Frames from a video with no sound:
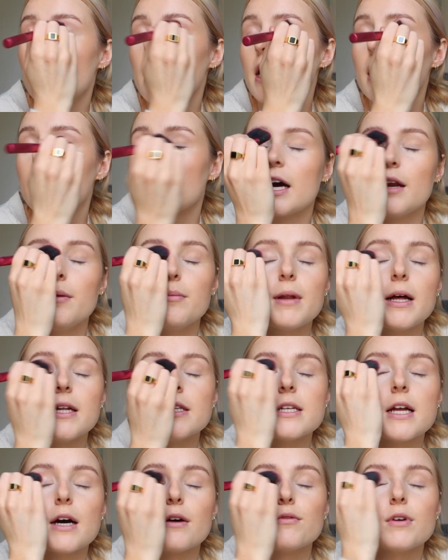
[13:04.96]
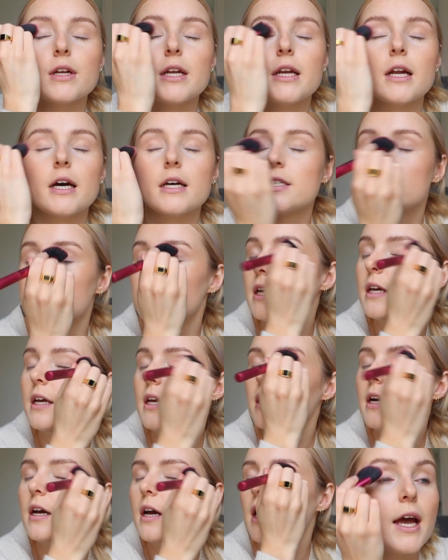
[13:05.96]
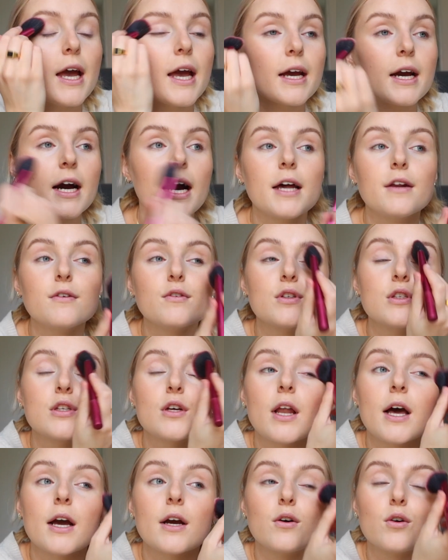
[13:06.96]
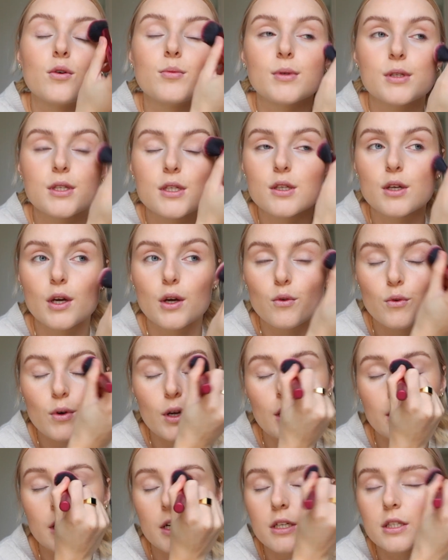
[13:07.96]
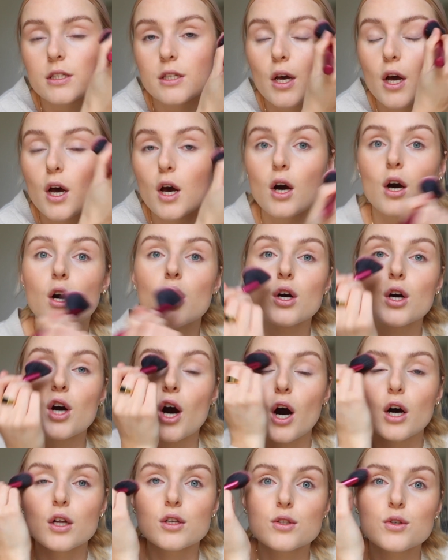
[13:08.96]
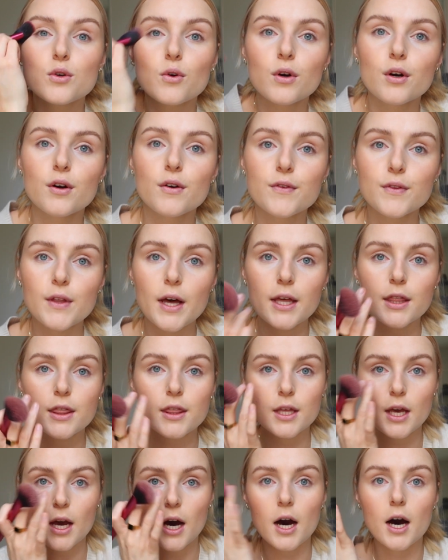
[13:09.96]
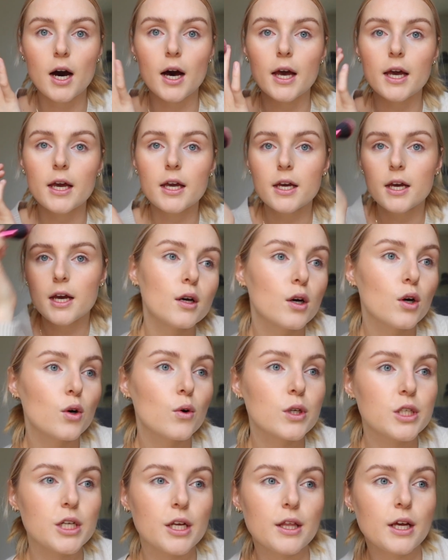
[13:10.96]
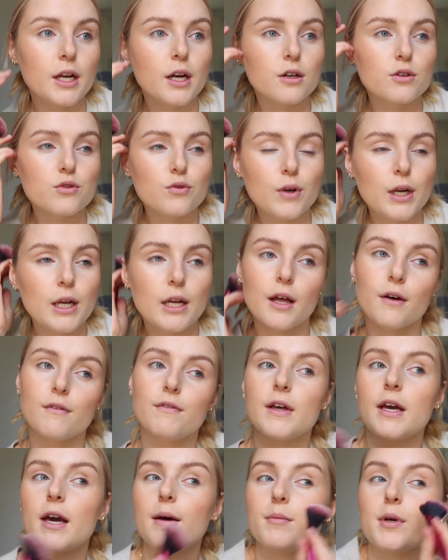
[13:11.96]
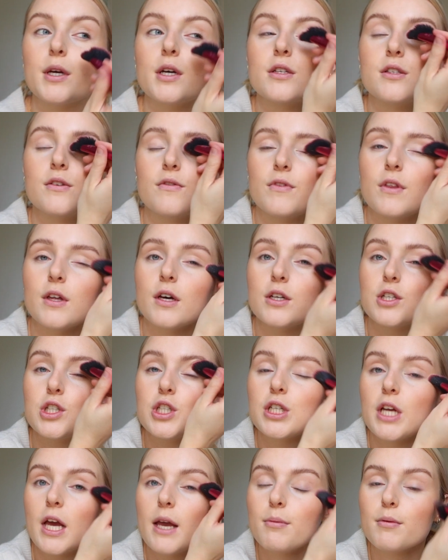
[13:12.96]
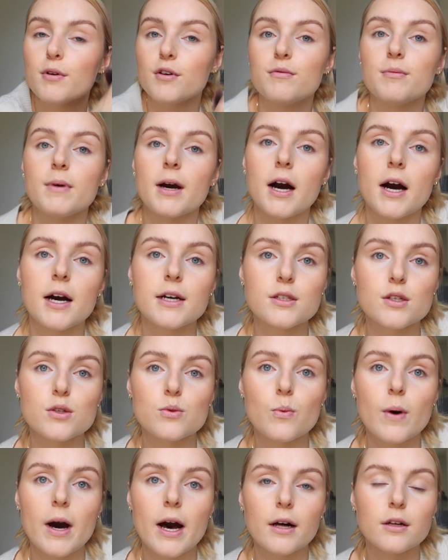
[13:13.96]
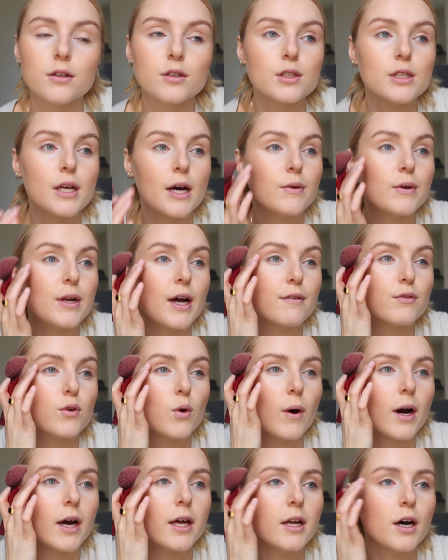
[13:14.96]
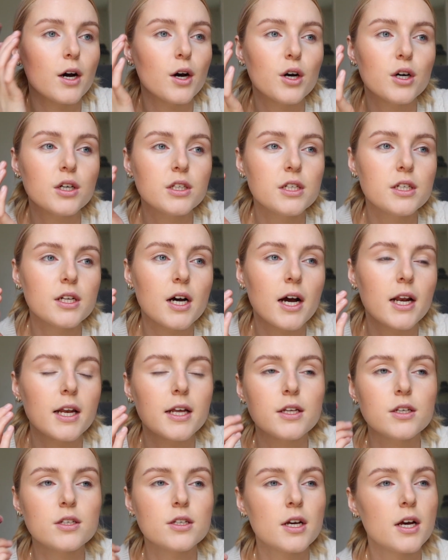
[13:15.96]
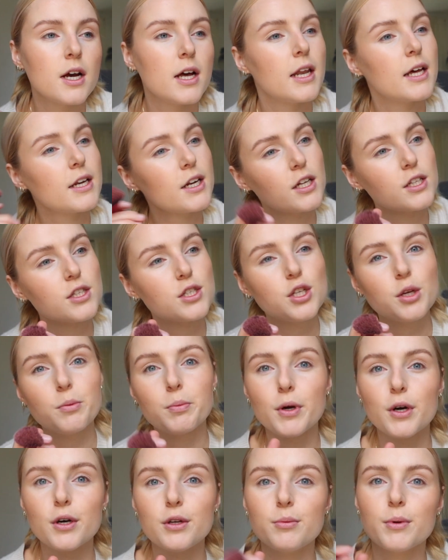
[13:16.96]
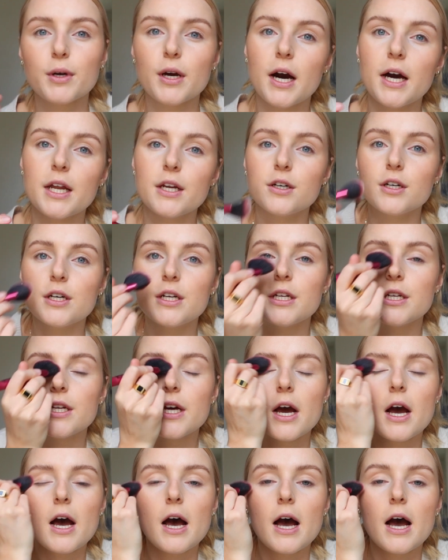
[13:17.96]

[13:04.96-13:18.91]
it kind of blends it out really nicely. It kind of also like almost is like a really nice contour of like the eye, which I think looks really lovely. And because of the shape of my eyes as well, because I would have quite a hooded eyelid, like not super hooded but kind of hooded,